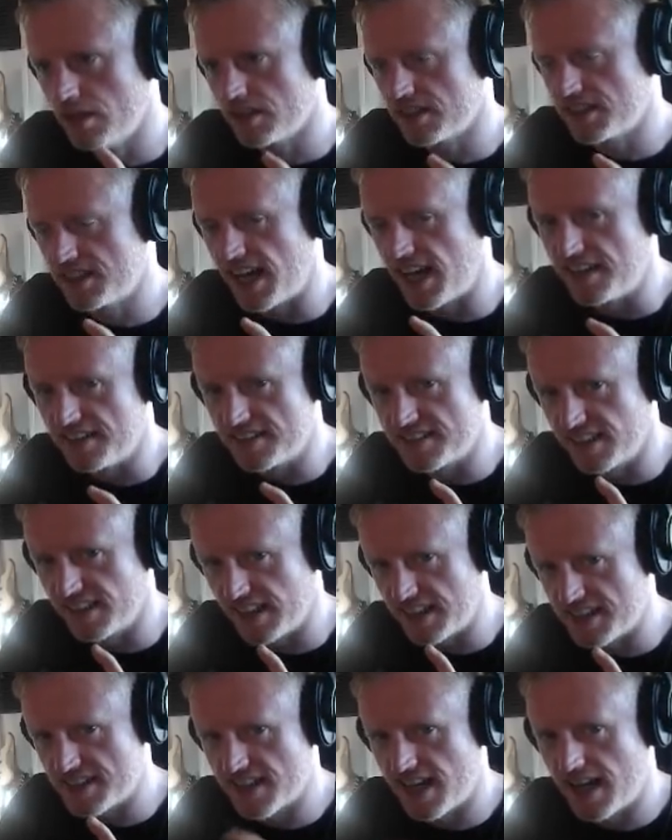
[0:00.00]
getting
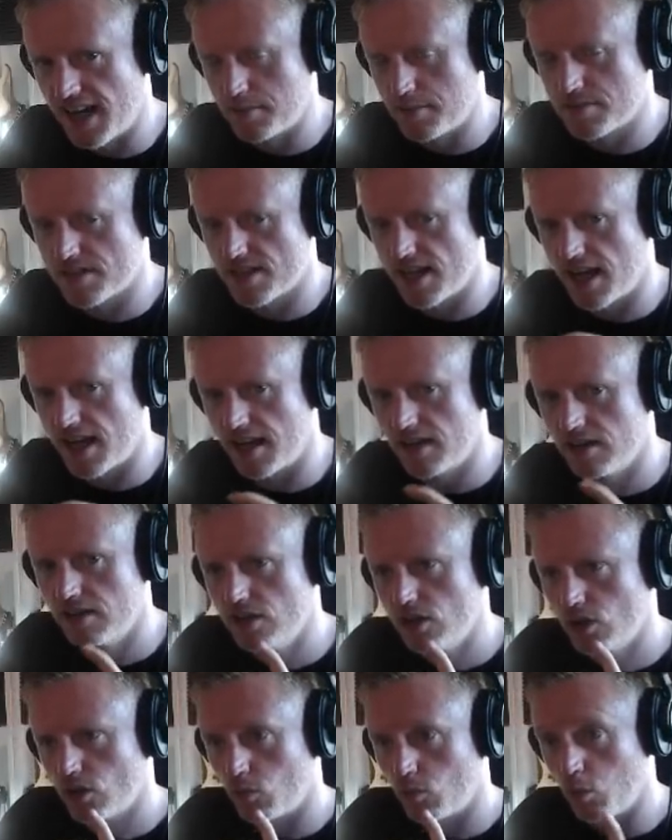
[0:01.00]
delay times that
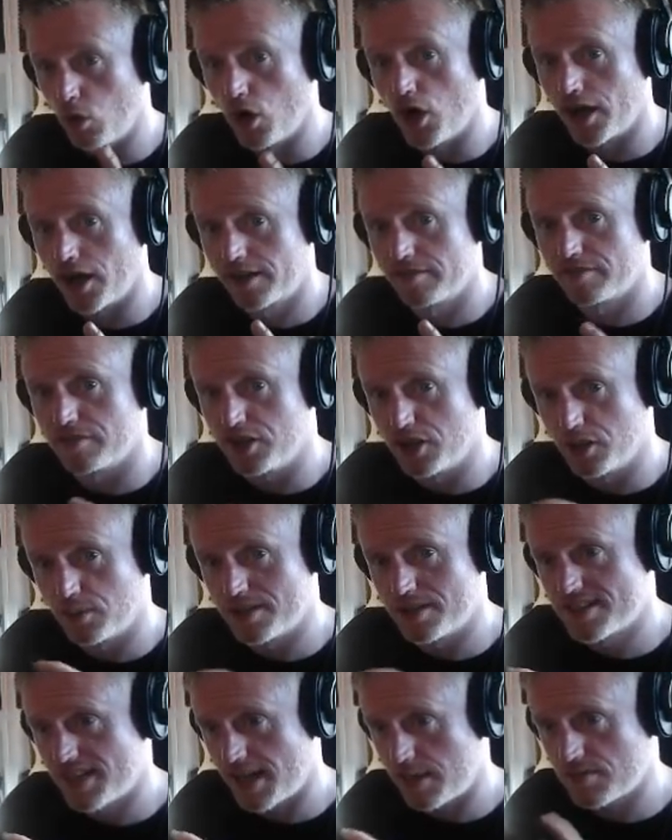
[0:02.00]
work for you
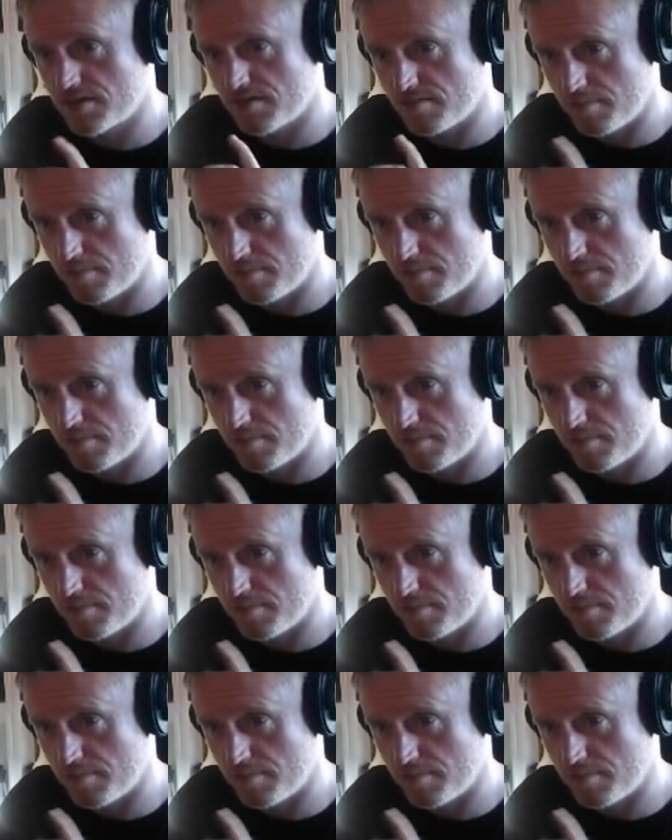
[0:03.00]
in terms of